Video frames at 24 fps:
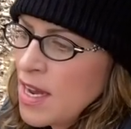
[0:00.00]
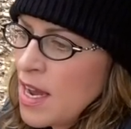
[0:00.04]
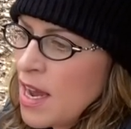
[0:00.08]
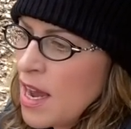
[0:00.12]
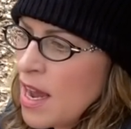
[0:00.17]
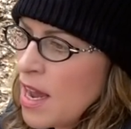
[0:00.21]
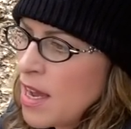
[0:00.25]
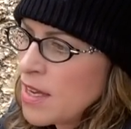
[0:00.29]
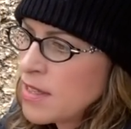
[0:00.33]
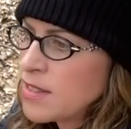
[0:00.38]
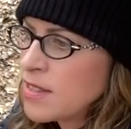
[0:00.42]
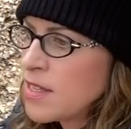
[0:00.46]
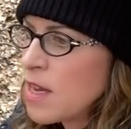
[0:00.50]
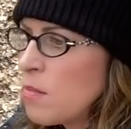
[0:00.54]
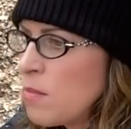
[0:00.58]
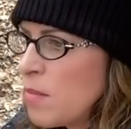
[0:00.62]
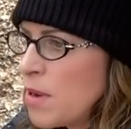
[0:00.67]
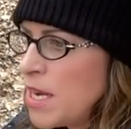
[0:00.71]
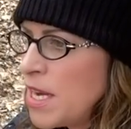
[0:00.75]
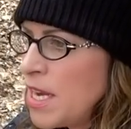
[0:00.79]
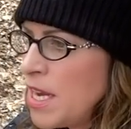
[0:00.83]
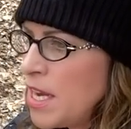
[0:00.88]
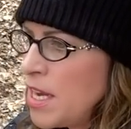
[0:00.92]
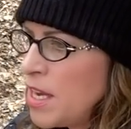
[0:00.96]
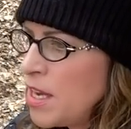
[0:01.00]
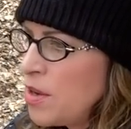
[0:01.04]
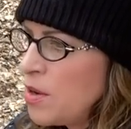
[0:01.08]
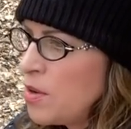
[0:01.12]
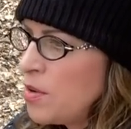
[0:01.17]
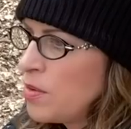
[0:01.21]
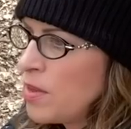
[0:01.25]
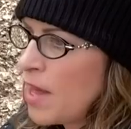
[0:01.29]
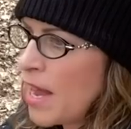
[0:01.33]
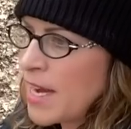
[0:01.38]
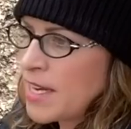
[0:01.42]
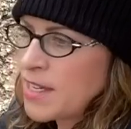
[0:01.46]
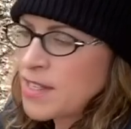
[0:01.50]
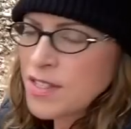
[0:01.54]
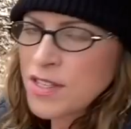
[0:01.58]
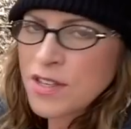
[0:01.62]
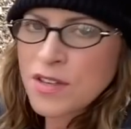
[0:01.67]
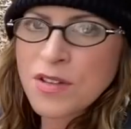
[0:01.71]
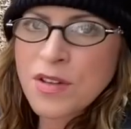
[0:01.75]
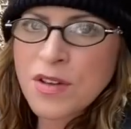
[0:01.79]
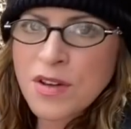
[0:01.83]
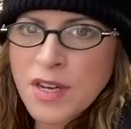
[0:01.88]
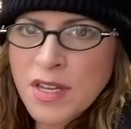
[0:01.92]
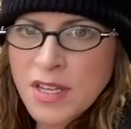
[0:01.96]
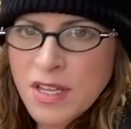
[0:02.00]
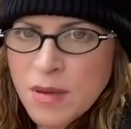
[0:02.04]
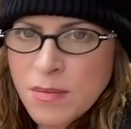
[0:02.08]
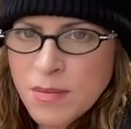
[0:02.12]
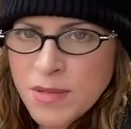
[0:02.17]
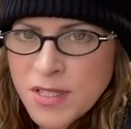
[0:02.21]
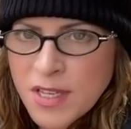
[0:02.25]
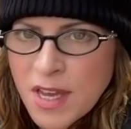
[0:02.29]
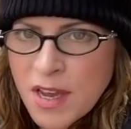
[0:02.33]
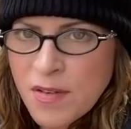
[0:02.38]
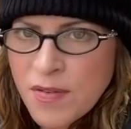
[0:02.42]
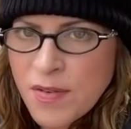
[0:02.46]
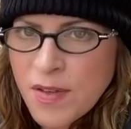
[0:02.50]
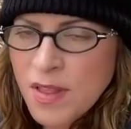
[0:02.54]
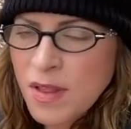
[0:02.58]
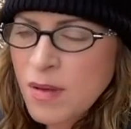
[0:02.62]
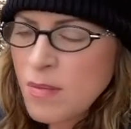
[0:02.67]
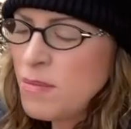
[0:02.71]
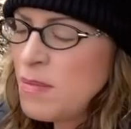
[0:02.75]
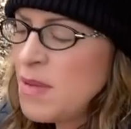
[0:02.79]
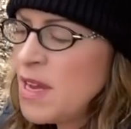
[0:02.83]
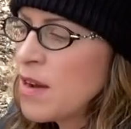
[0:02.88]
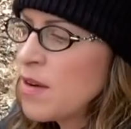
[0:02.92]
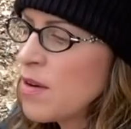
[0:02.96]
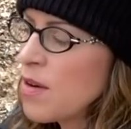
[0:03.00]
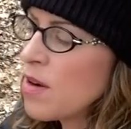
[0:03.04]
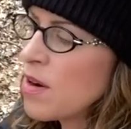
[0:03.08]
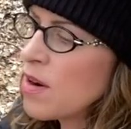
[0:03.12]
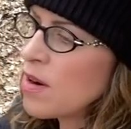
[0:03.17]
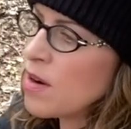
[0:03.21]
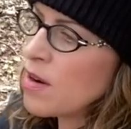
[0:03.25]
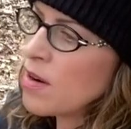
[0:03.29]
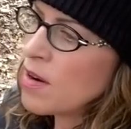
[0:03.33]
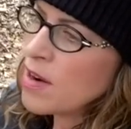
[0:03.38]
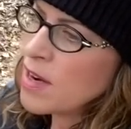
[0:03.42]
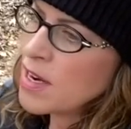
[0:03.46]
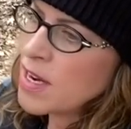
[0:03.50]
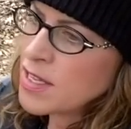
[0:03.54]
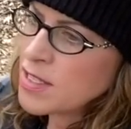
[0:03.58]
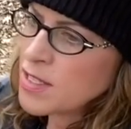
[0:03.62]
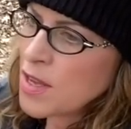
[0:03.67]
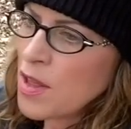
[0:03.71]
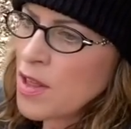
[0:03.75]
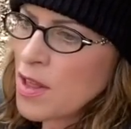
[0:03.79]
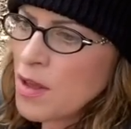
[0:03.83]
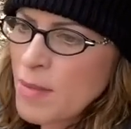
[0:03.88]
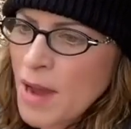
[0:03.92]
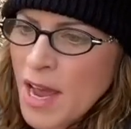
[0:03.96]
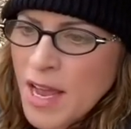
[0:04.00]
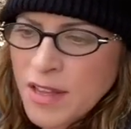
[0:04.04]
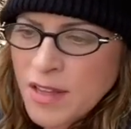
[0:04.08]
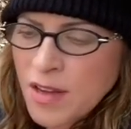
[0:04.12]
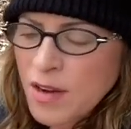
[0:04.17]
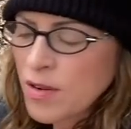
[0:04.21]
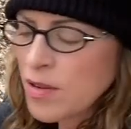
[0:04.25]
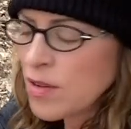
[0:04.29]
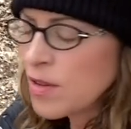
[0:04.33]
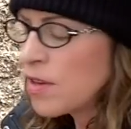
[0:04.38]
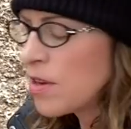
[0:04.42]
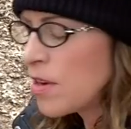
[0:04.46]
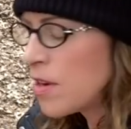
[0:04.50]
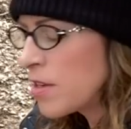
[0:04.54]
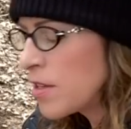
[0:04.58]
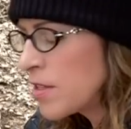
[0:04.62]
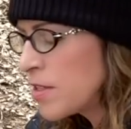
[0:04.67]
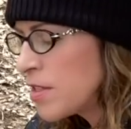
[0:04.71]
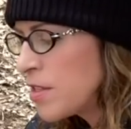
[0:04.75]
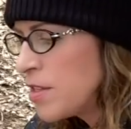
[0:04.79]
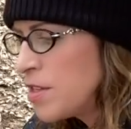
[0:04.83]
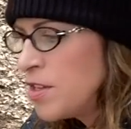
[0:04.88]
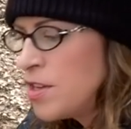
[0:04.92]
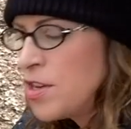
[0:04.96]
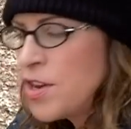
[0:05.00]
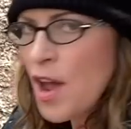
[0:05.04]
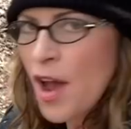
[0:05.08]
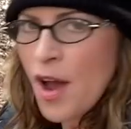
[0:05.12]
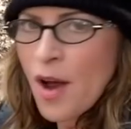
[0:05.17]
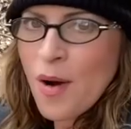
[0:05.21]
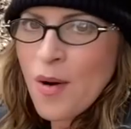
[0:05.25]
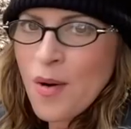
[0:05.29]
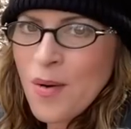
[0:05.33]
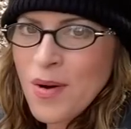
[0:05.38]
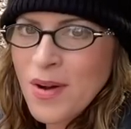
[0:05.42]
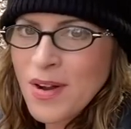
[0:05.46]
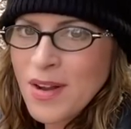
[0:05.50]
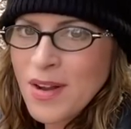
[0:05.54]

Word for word: uh, somebody who likes to look at themselves in the mirror and it's all about their looks. No,